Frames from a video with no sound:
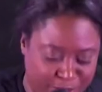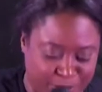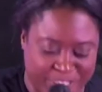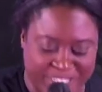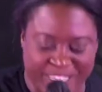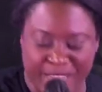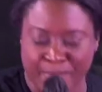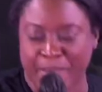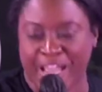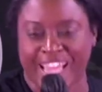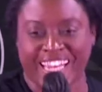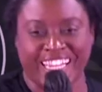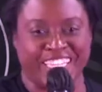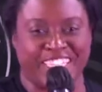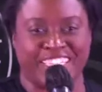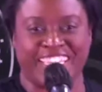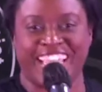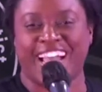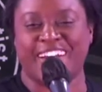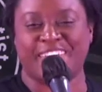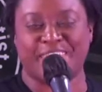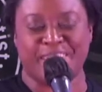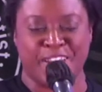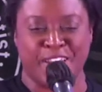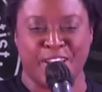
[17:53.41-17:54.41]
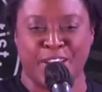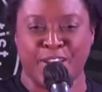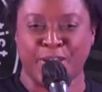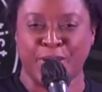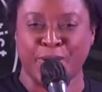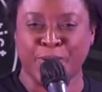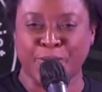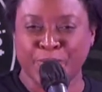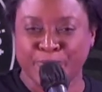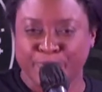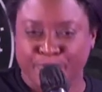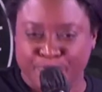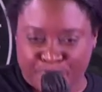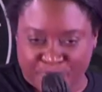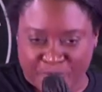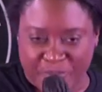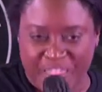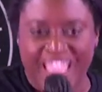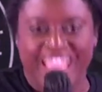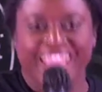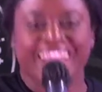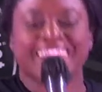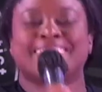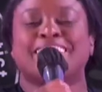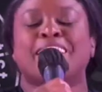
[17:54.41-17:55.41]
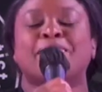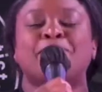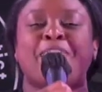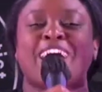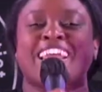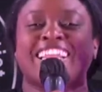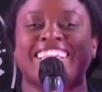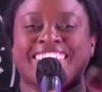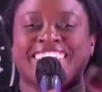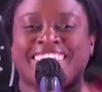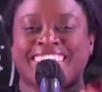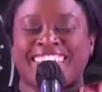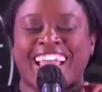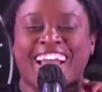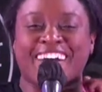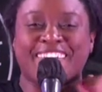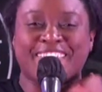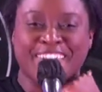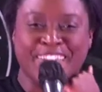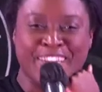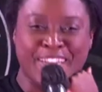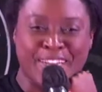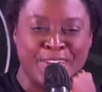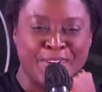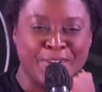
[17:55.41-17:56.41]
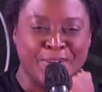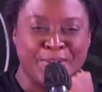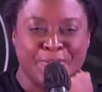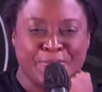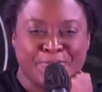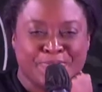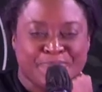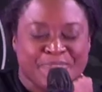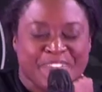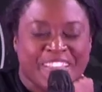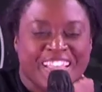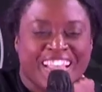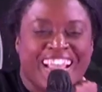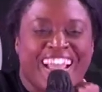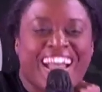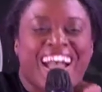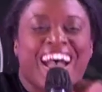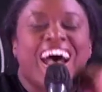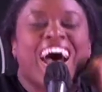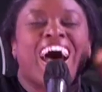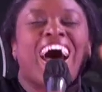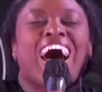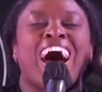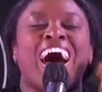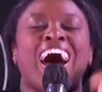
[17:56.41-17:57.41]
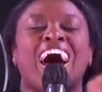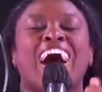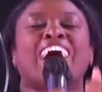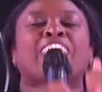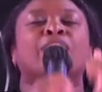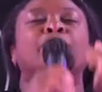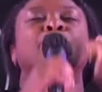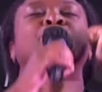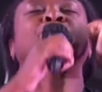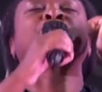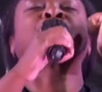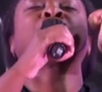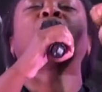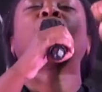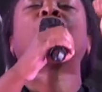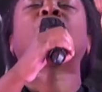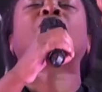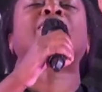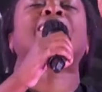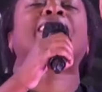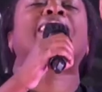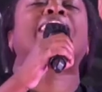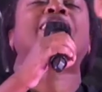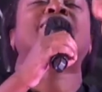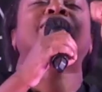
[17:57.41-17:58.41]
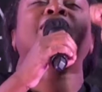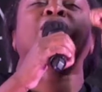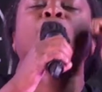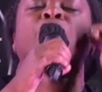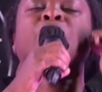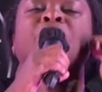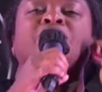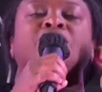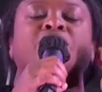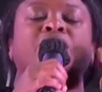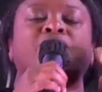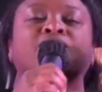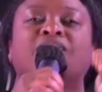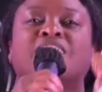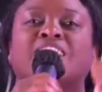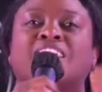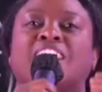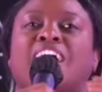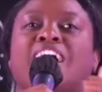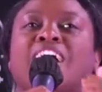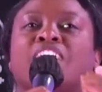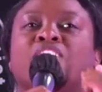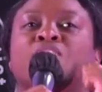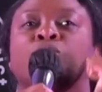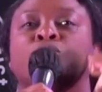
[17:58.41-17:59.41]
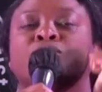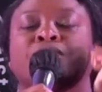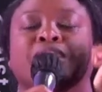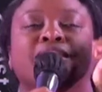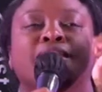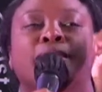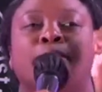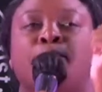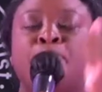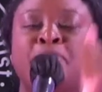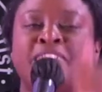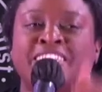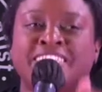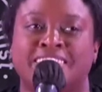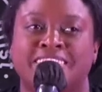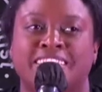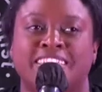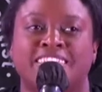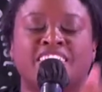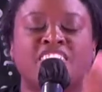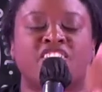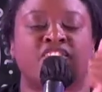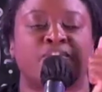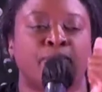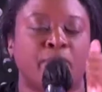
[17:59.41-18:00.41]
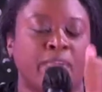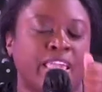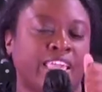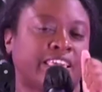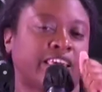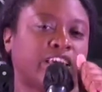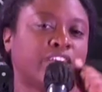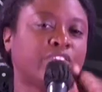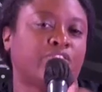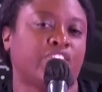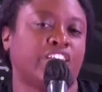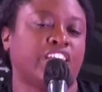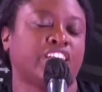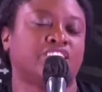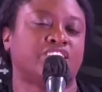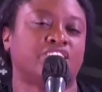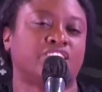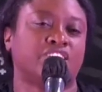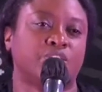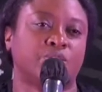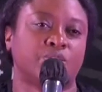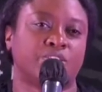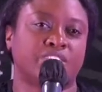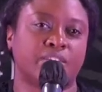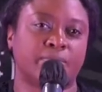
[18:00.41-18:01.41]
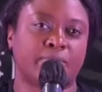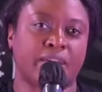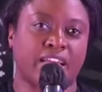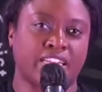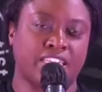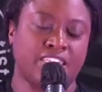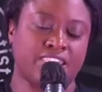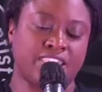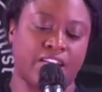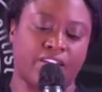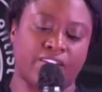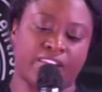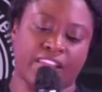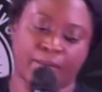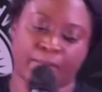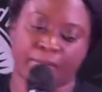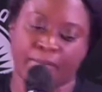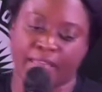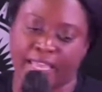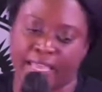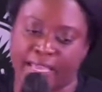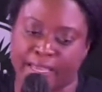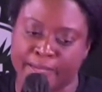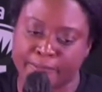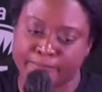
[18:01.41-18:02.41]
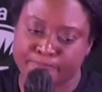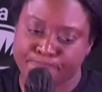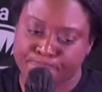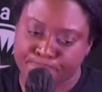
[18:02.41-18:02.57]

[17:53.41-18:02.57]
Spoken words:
Somebody shout new. Somebody shout new. I'm so glad that we serve a God who's in the business of making things new. Somebody shout amen.